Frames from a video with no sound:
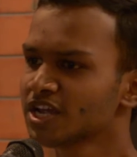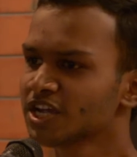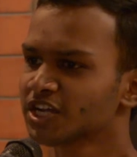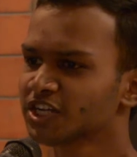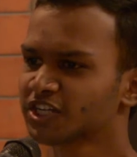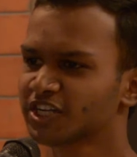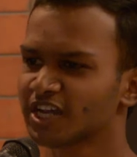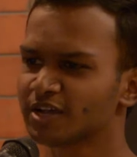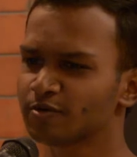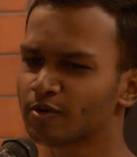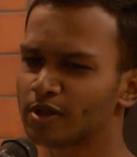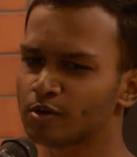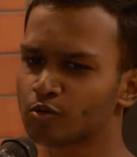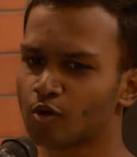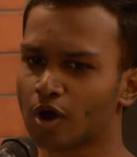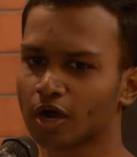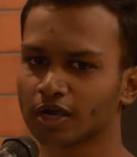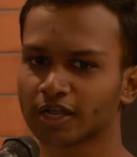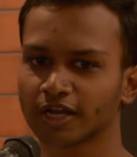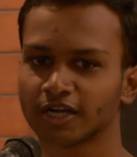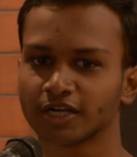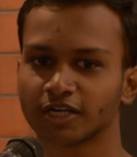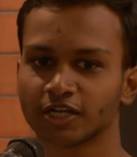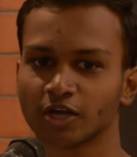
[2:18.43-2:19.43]
She will
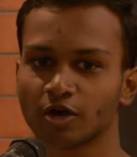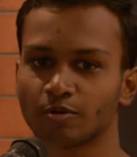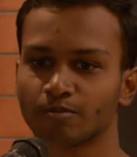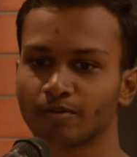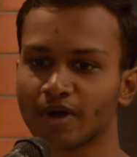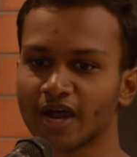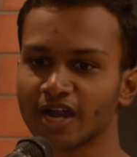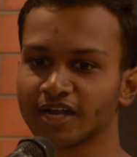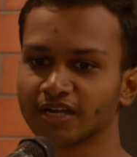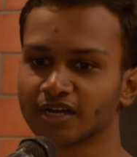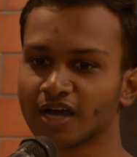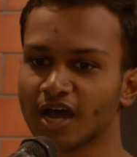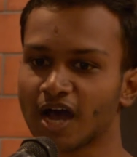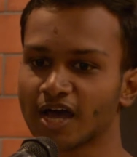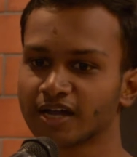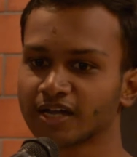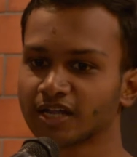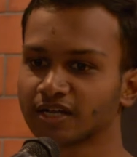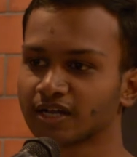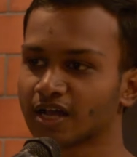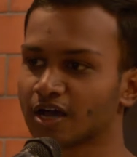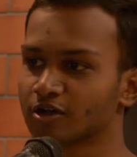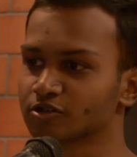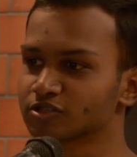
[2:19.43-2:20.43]
walk into your mind
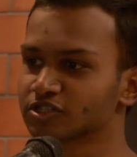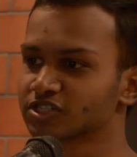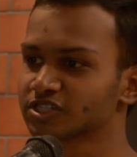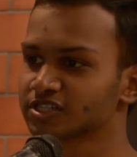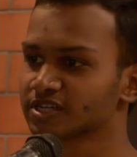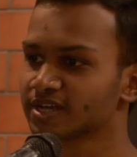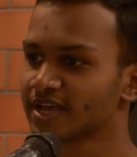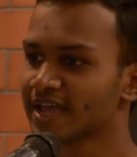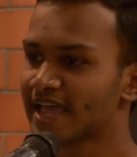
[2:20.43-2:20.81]
unannounced